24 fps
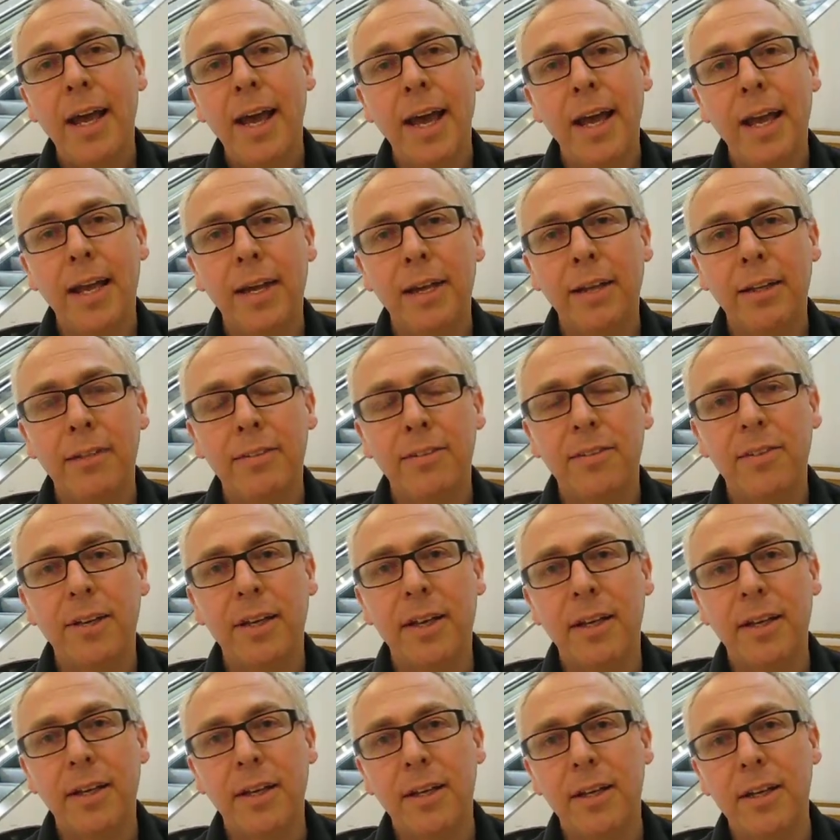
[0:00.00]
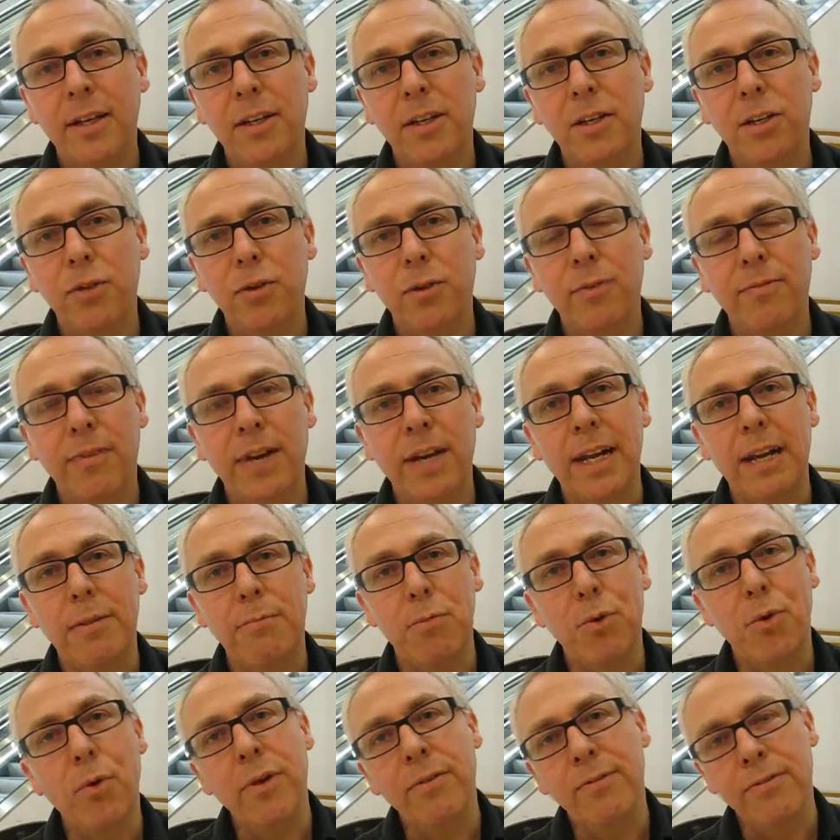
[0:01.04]
and uh, you can find
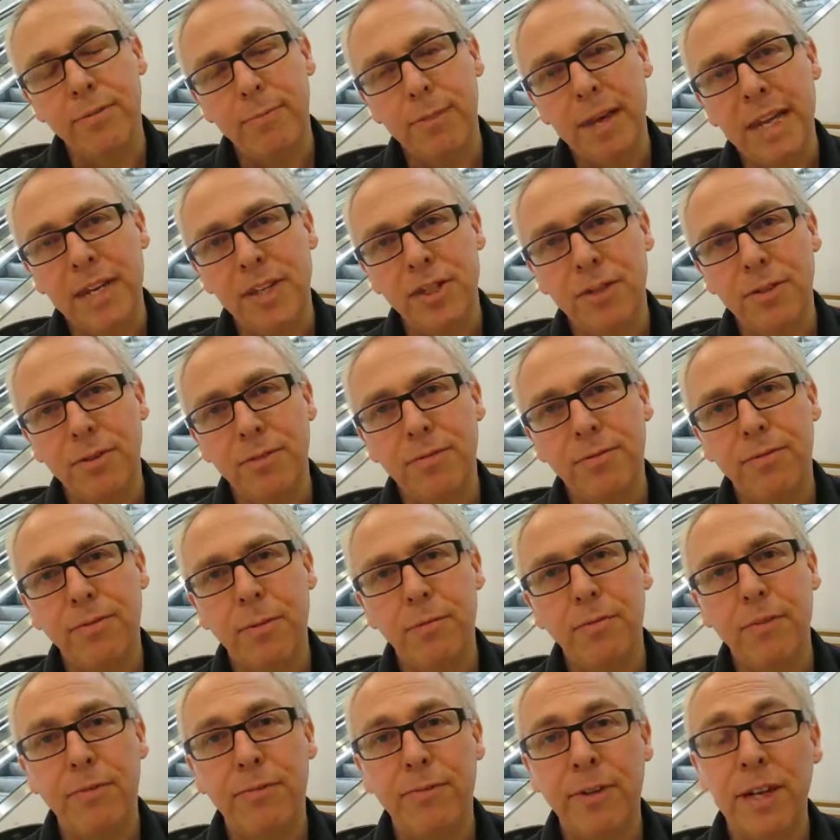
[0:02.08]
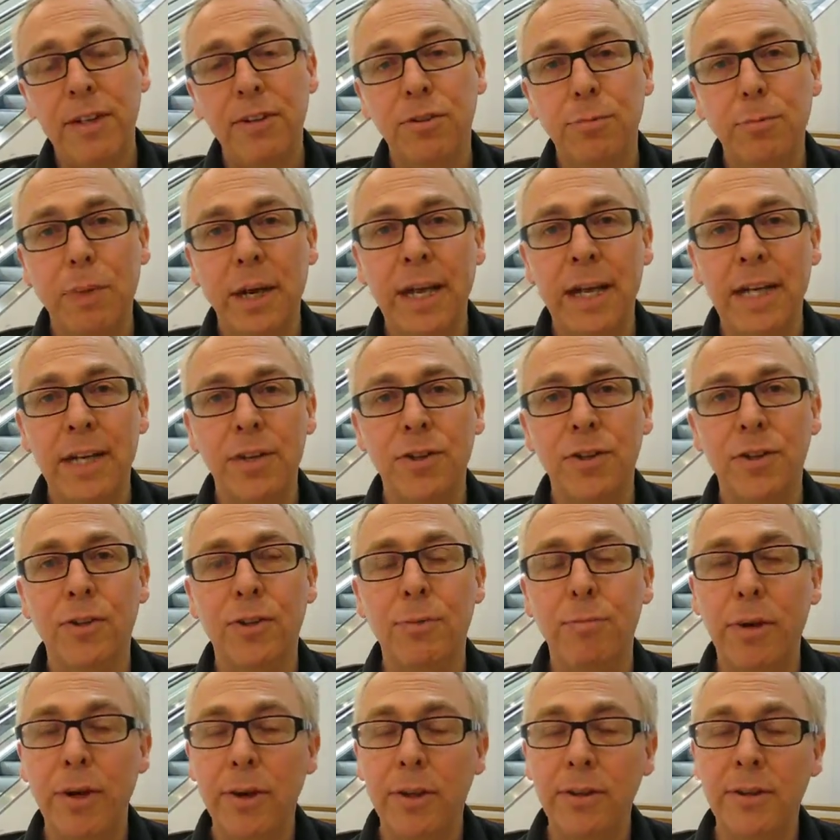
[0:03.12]
out more information from the Friends page on
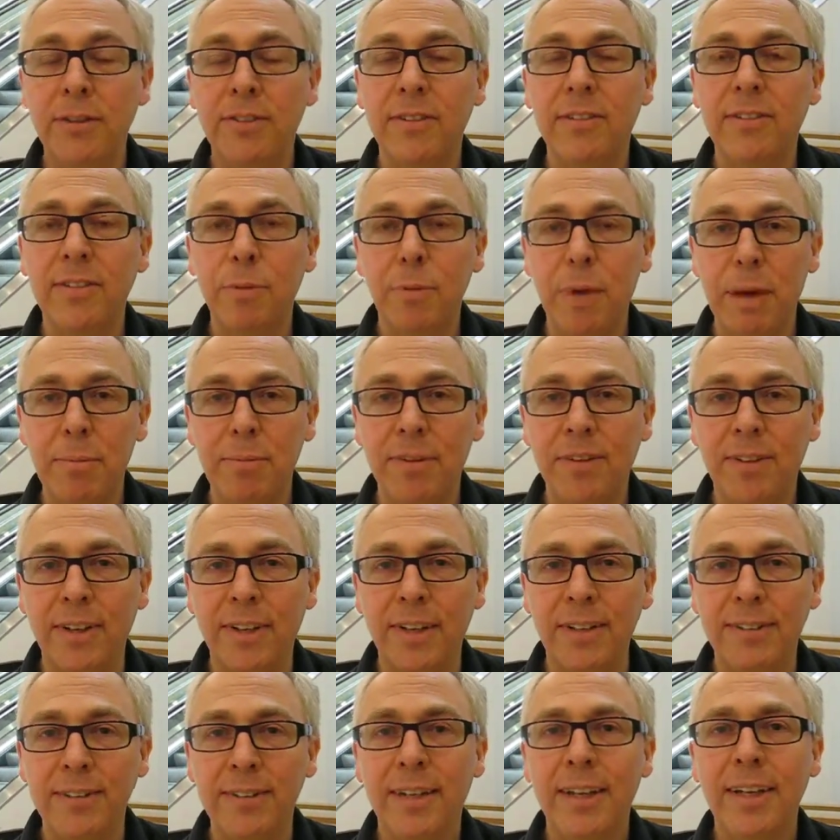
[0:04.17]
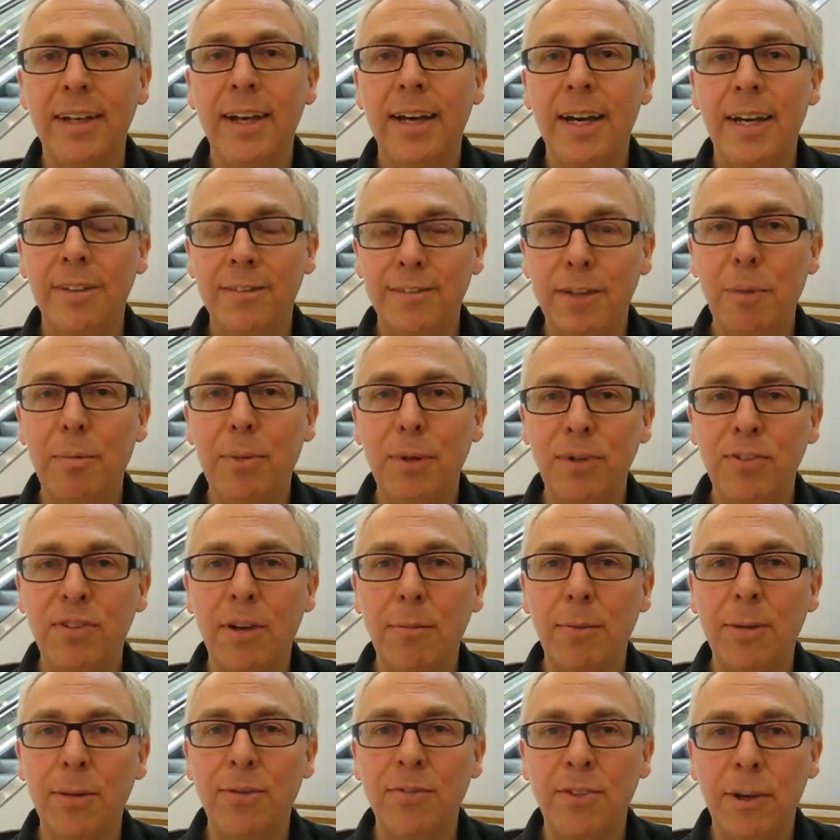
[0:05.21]
the Poet in the City website at w
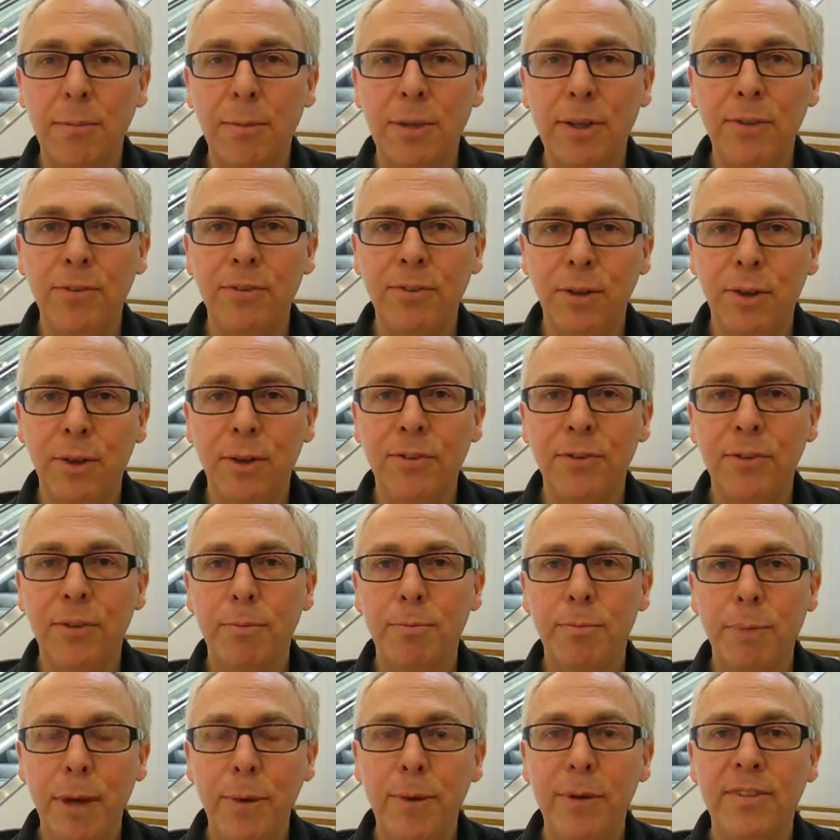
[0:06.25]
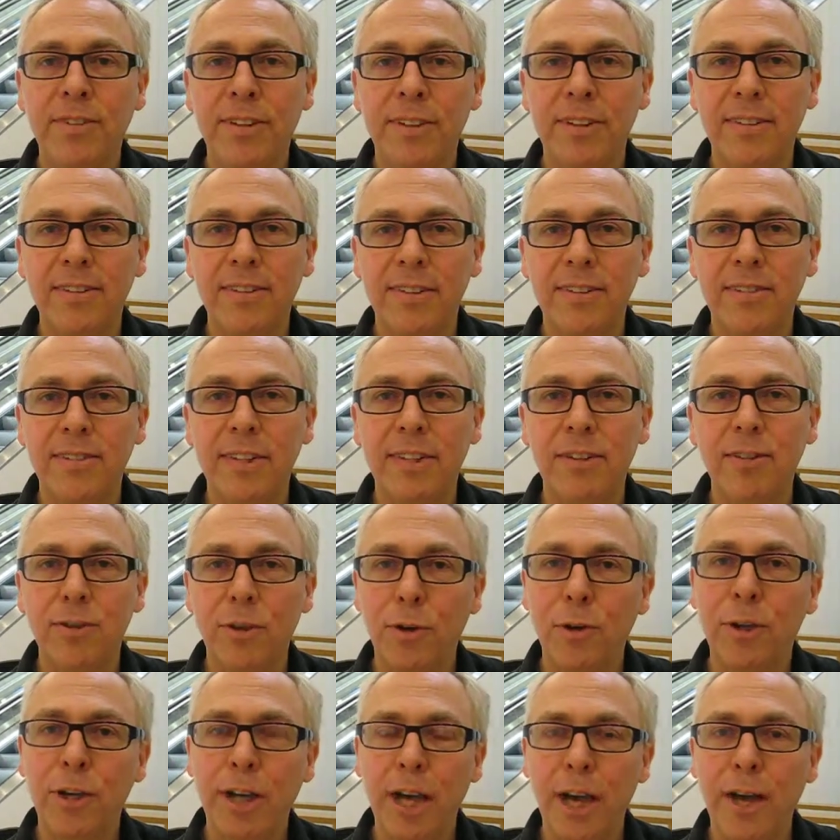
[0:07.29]
w w dot poet in the city
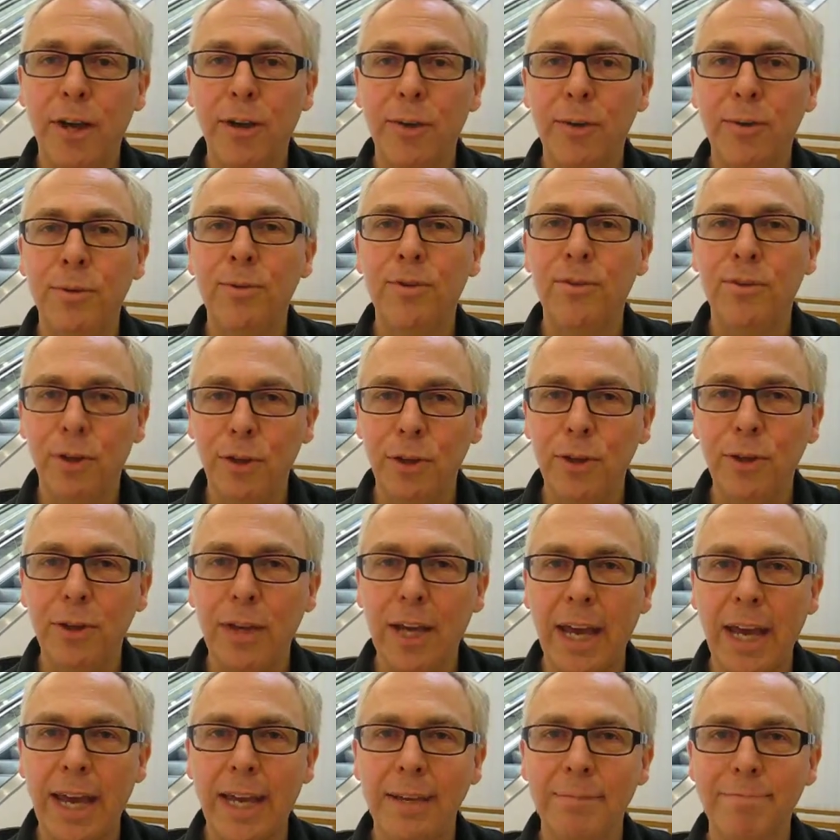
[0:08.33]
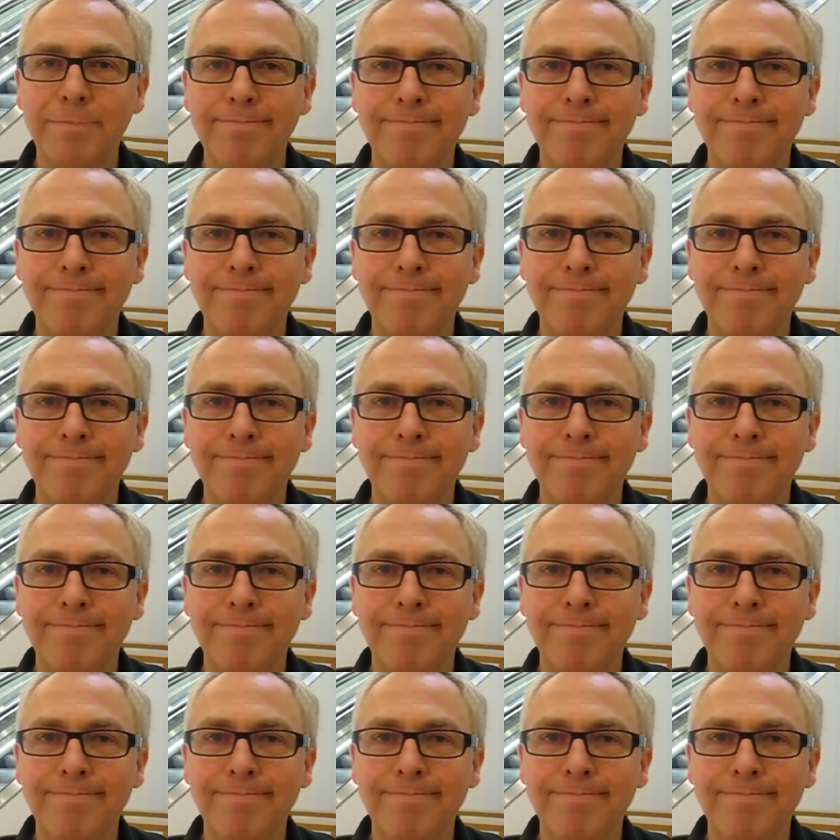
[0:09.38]
dot co dot u k.